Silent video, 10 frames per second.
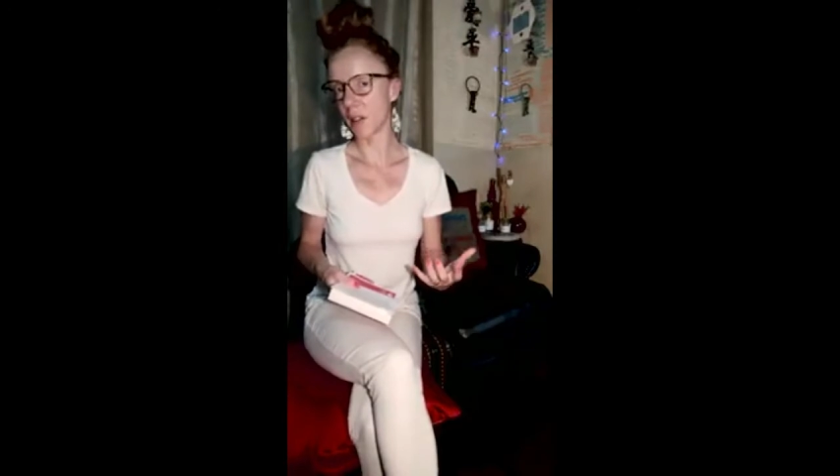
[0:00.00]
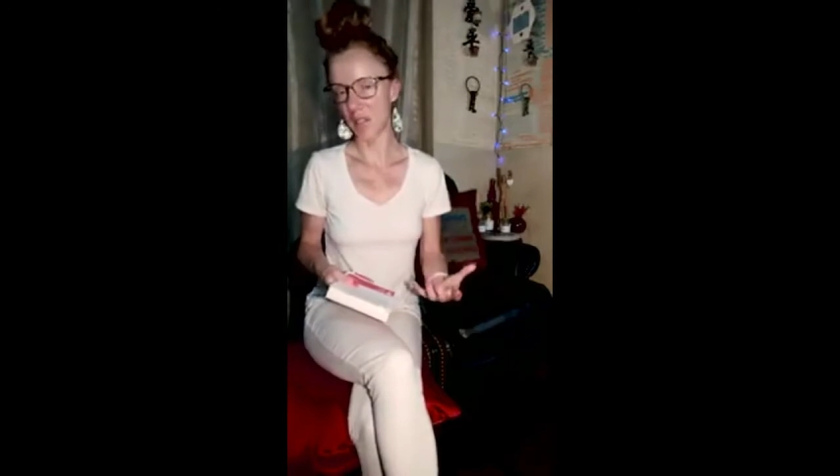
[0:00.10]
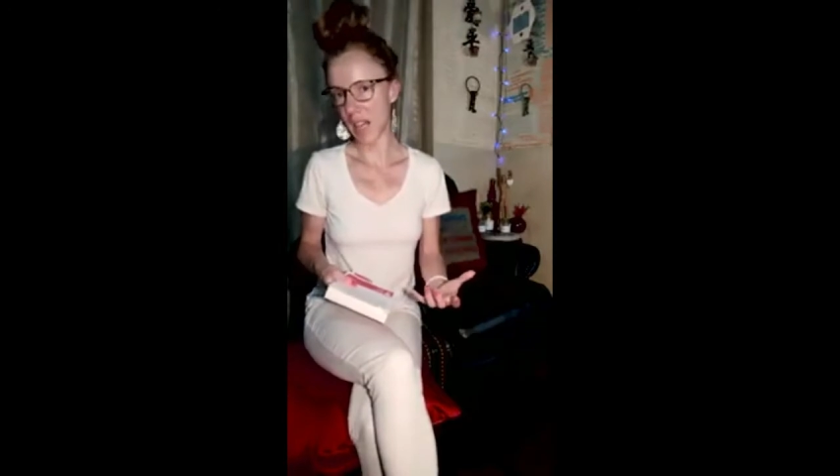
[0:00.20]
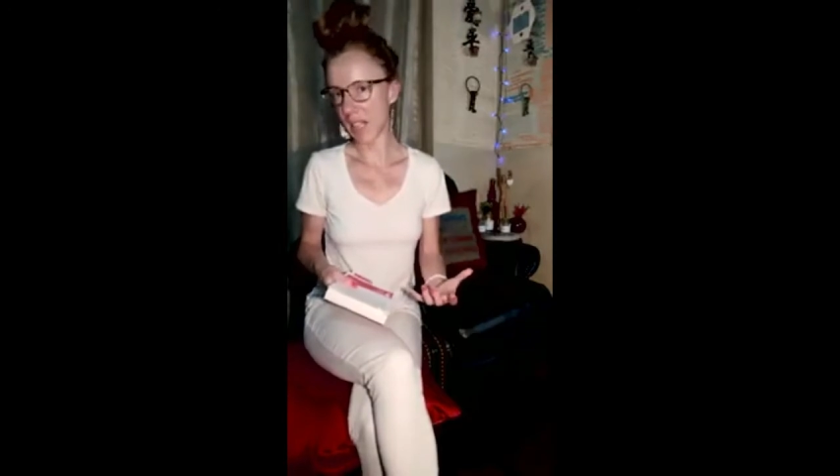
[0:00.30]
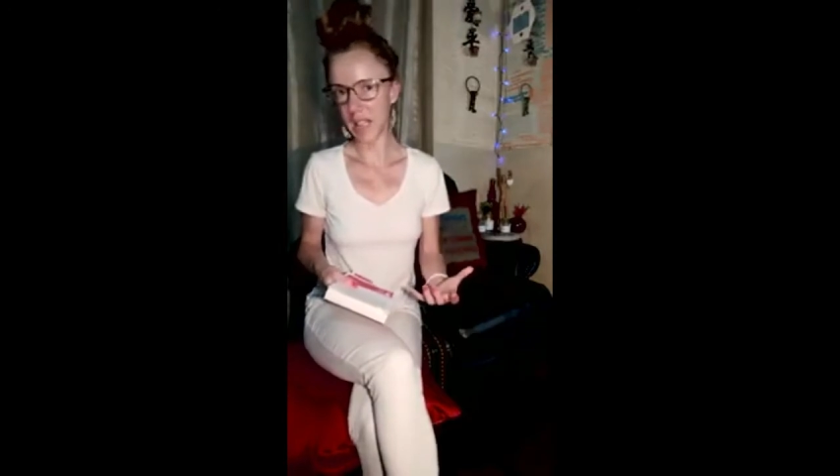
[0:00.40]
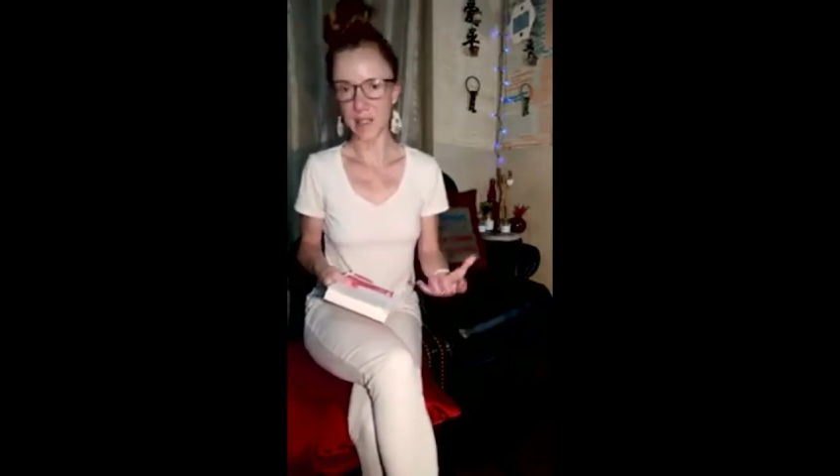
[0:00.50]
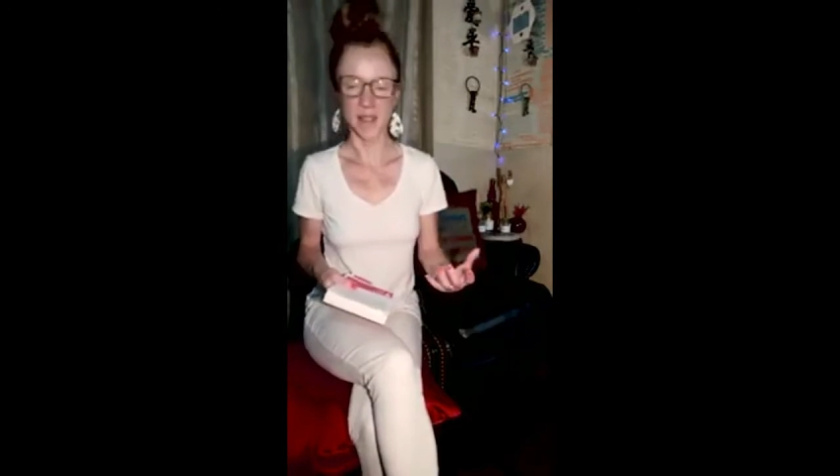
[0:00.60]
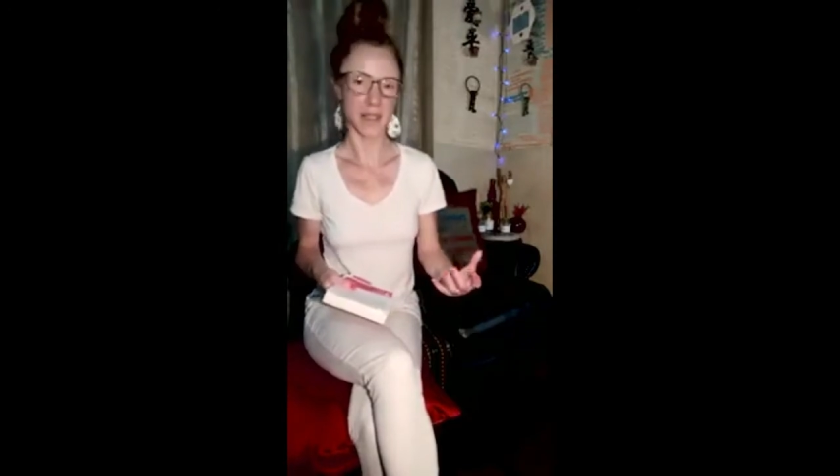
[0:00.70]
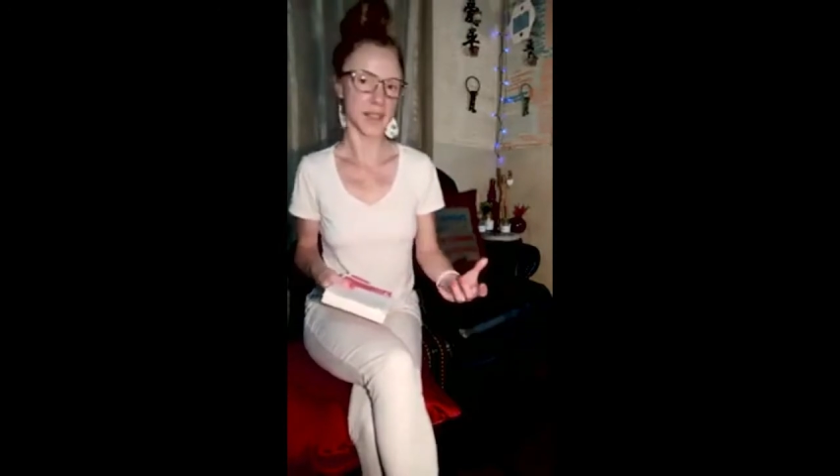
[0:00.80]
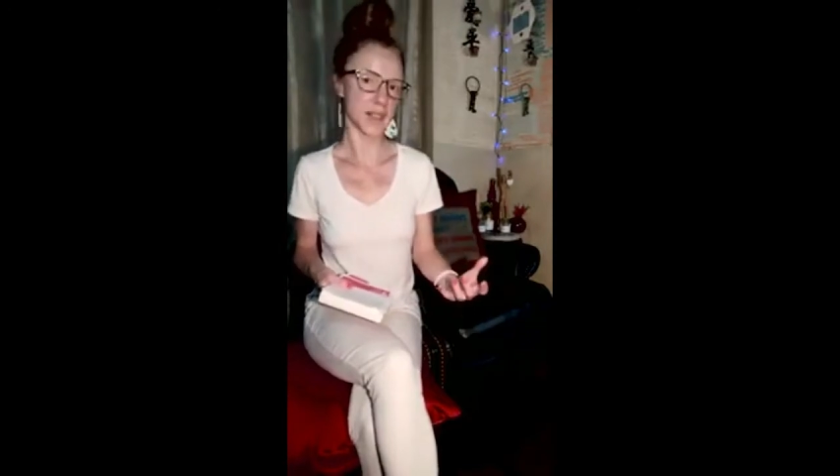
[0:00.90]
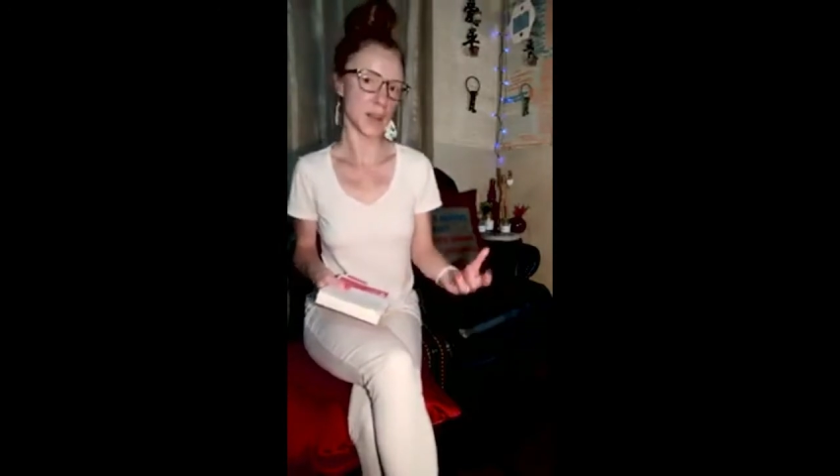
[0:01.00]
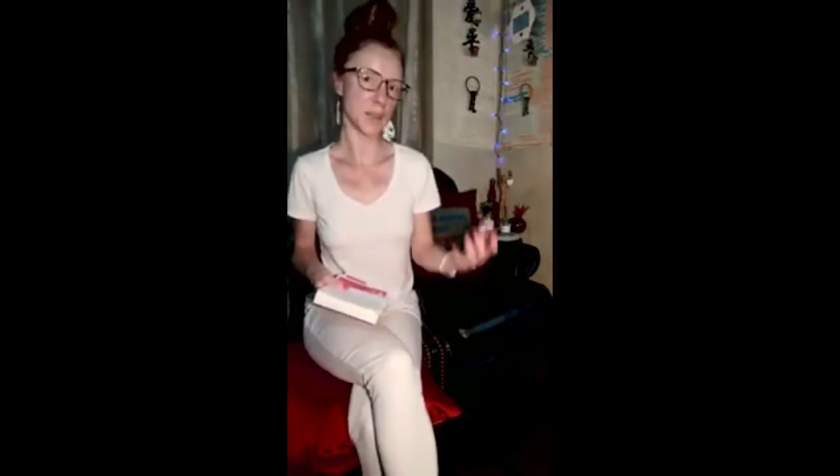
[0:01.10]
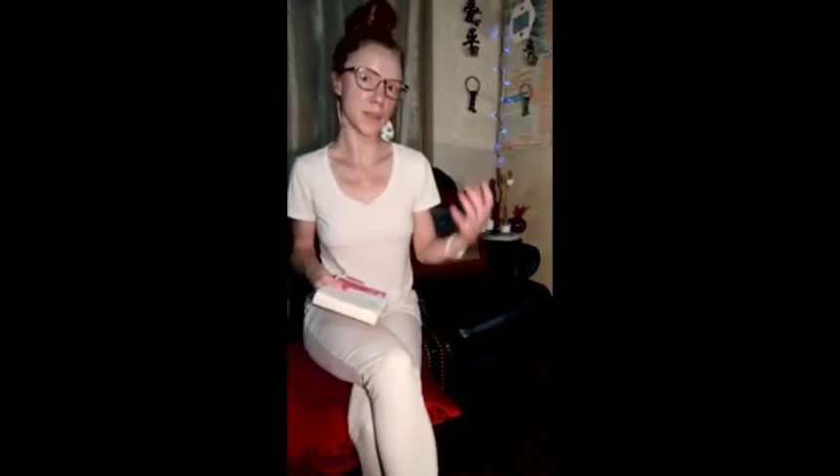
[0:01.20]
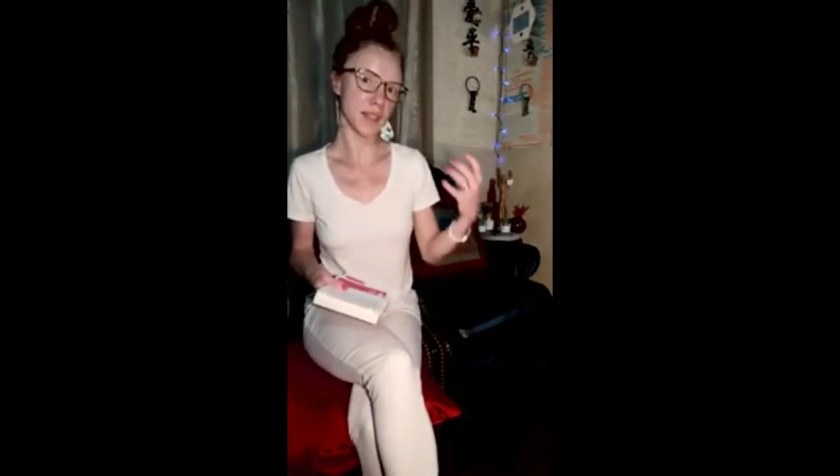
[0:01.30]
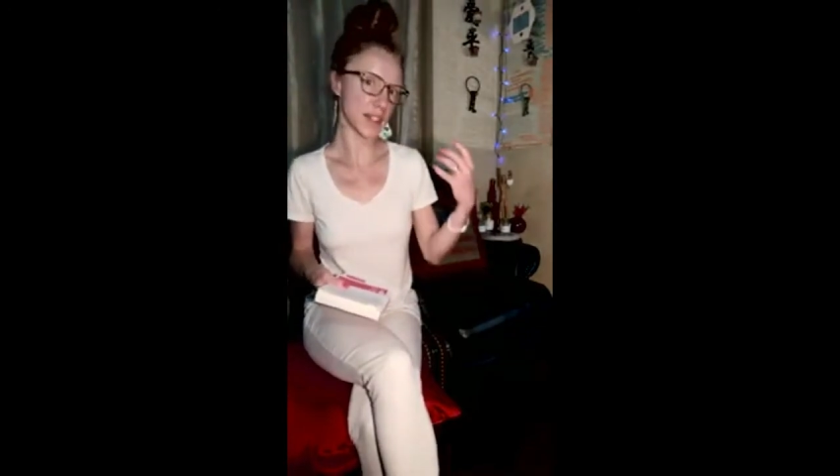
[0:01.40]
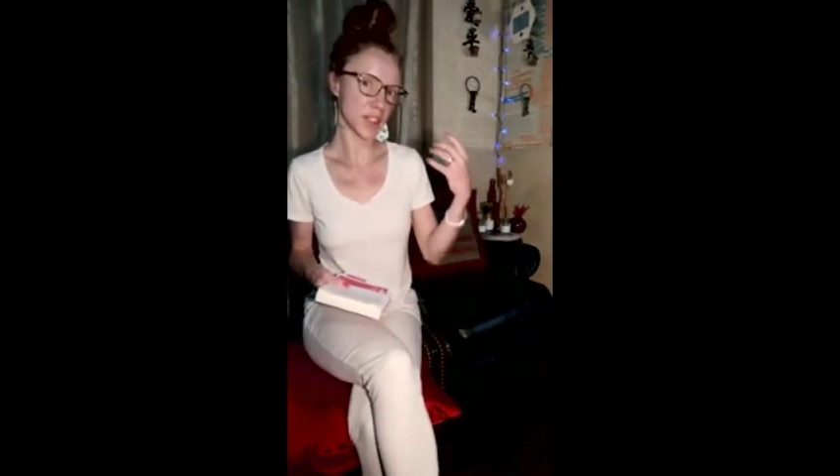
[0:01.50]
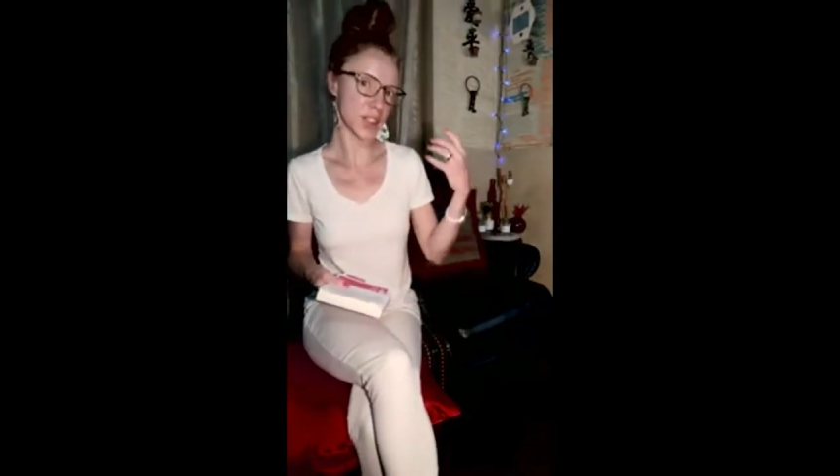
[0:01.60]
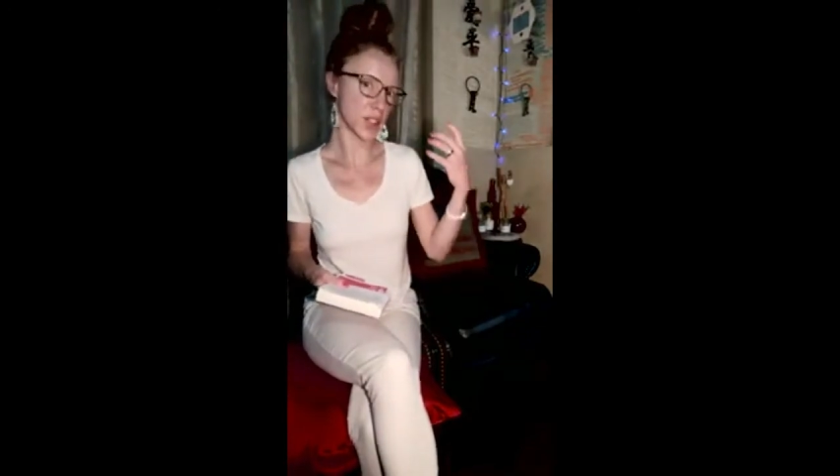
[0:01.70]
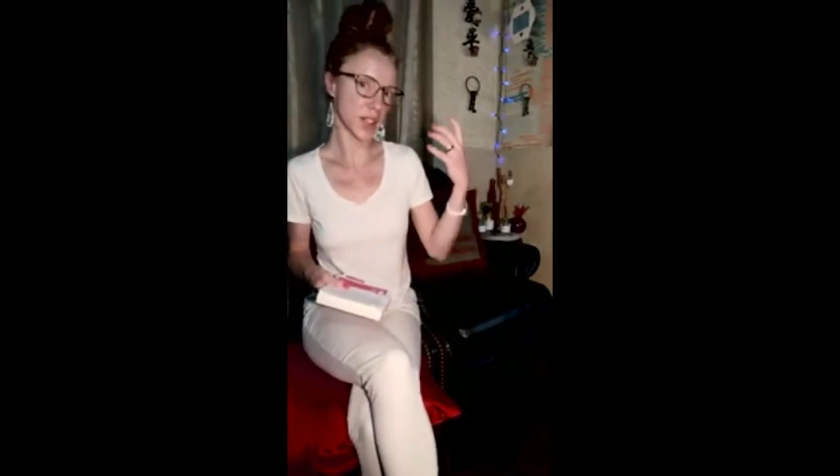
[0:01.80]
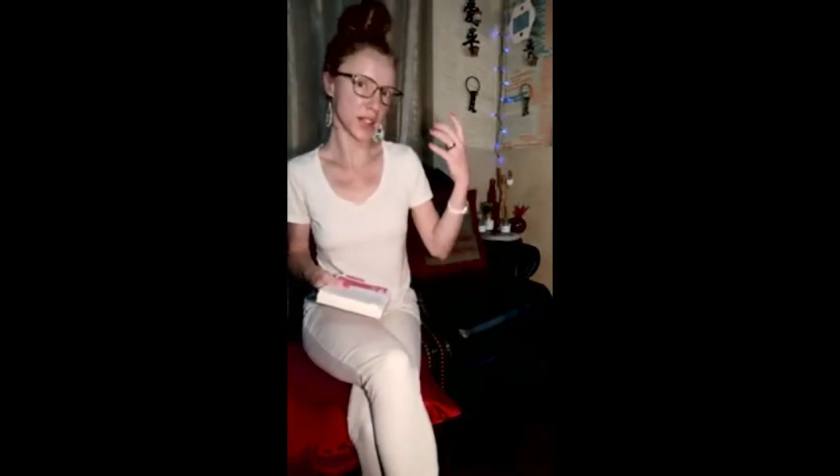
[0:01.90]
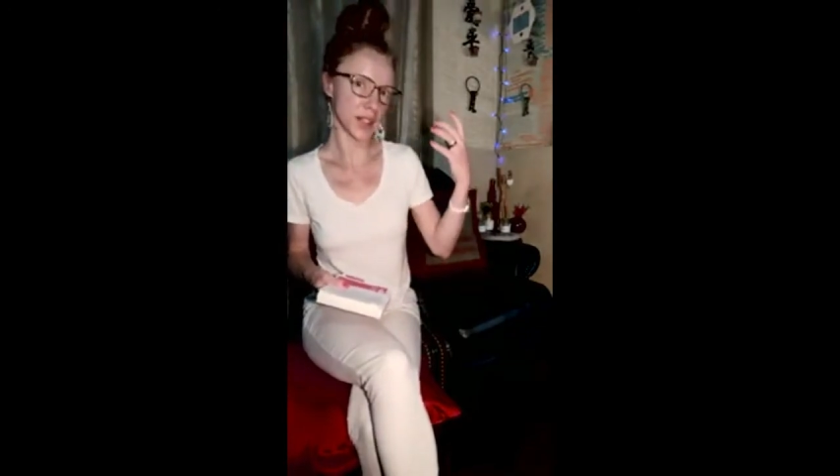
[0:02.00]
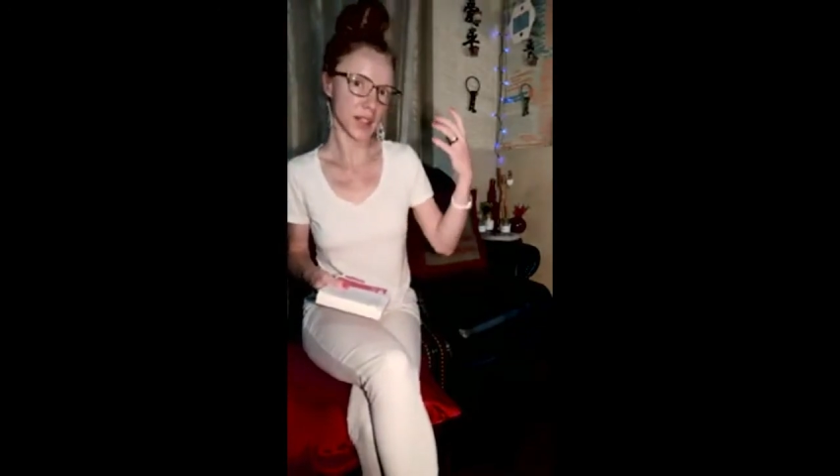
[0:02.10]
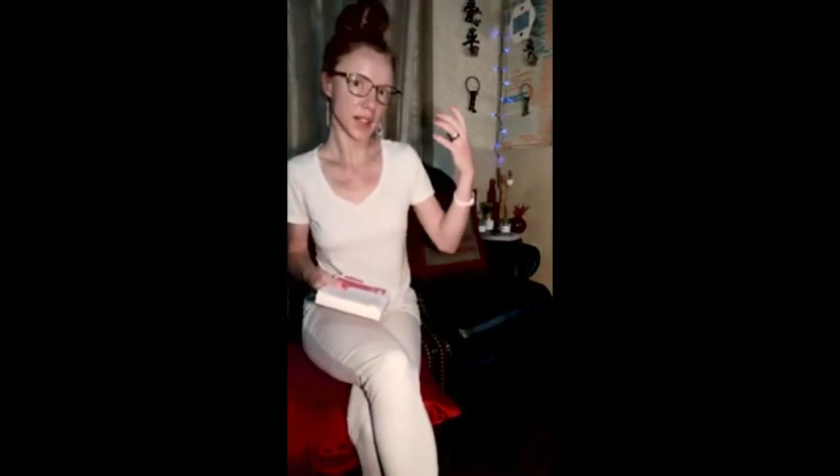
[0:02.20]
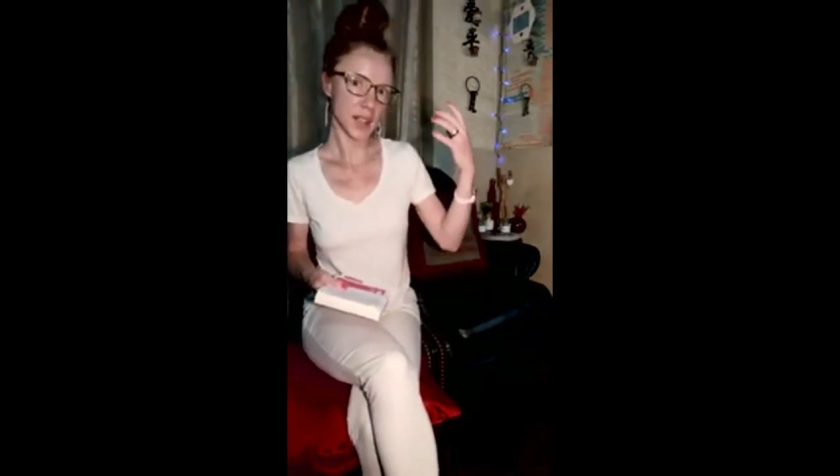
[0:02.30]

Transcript: your finances, your position